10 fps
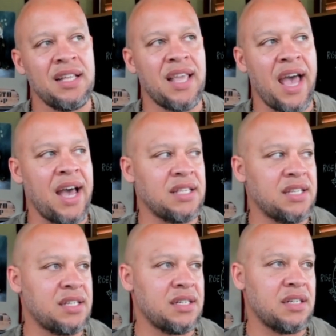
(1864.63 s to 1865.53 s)
that
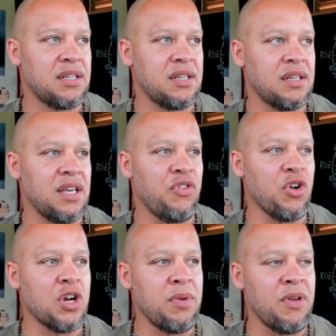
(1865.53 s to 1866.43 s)
if
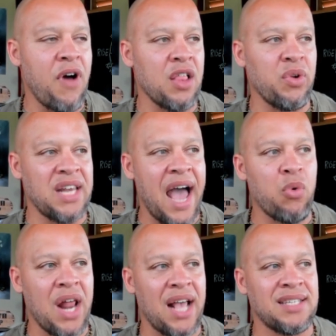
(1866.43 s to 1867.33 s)
you're going to be following
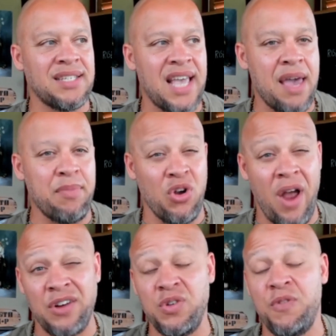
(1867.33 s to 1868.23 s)
not what I say, but
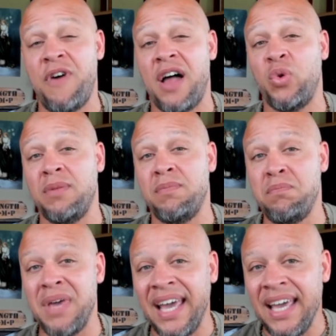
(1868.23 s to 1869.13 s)
you're actually
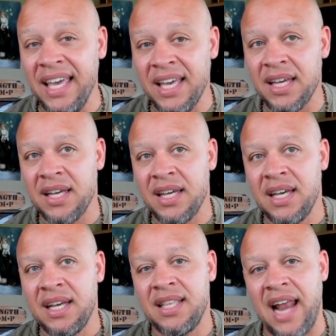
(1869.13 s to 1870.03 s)
following me,
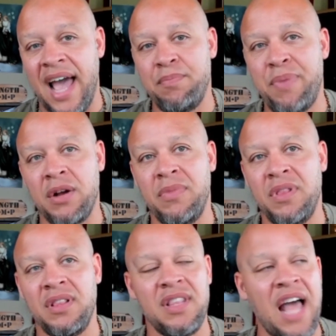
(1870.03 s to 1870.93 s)
then I had
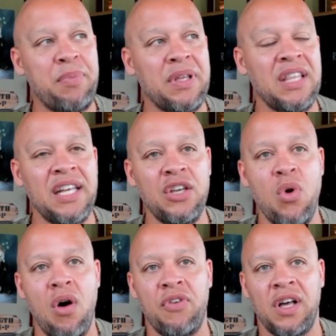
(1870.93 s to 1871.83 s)
better not be leading
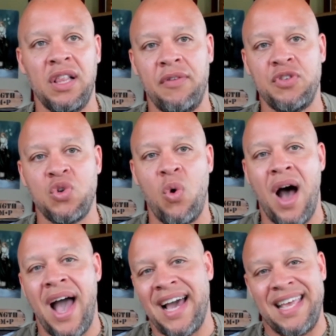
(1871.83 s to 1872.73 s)
you off a cliff. So
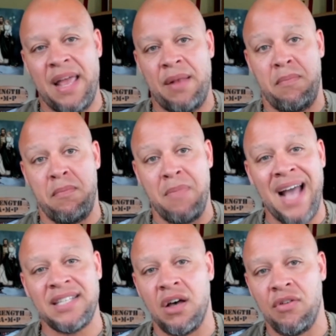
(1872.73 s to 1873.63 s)
I got to get
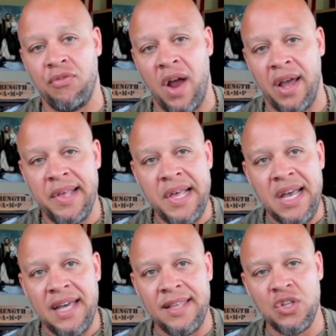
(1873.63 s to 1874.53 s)
myself right.
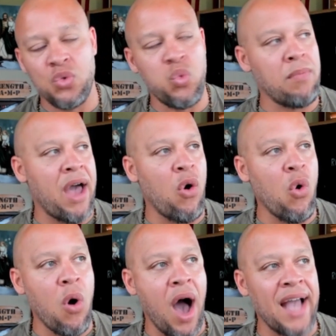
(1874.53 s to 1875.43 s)
And this is when my
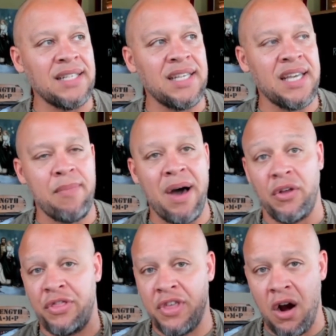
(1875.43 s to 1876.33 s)
whole idea about
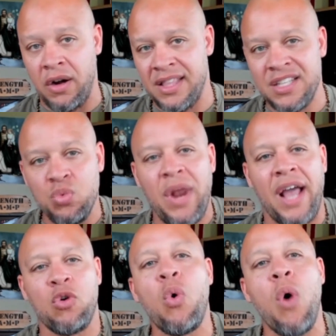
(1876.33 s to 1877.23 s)
authority, this is when
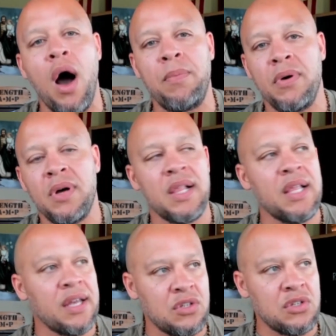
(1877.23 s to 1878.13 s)
I grew up.
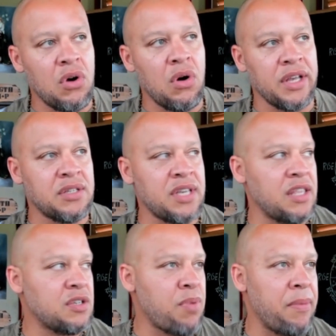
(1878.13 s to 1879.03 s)
And so I could say
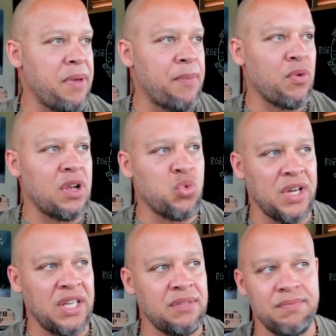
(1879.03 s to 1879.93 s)
this would probably happen around
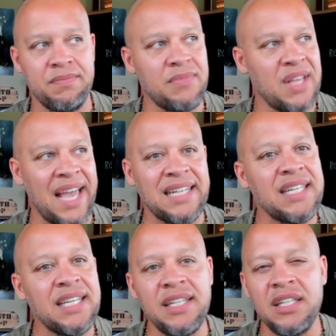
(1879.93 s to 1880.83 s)
20,
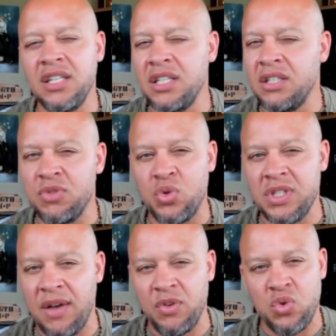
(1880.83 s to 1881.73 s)
18, between
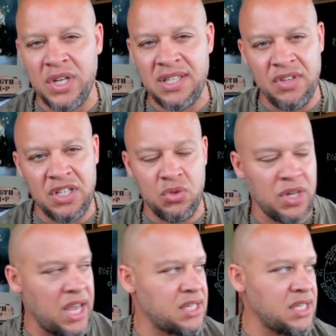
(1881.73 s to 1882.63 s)
2017,
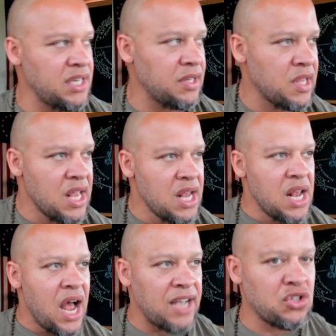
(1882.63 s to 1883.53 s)
2018,
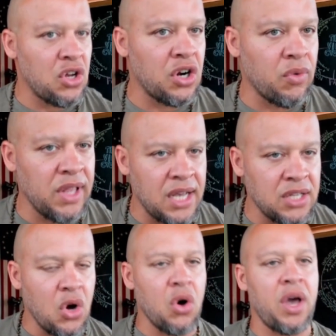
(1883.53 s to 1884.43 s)
I started to
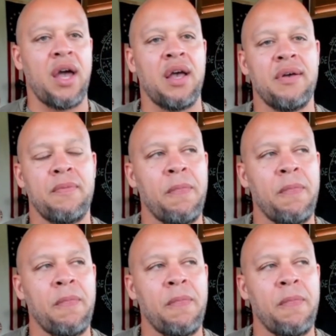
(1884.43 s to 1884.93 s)
realize, okay,